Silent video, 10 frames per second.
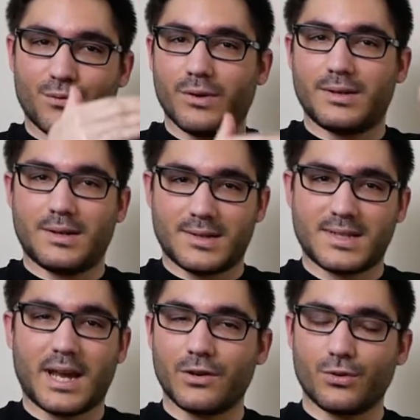written in a
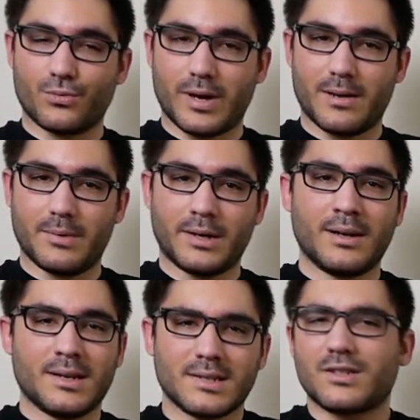standard way, but
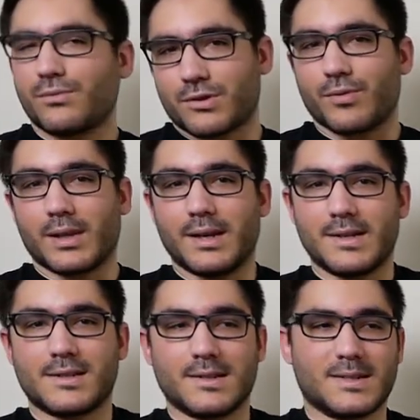still was really
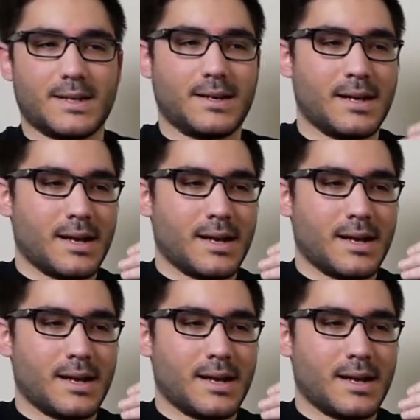nice to see.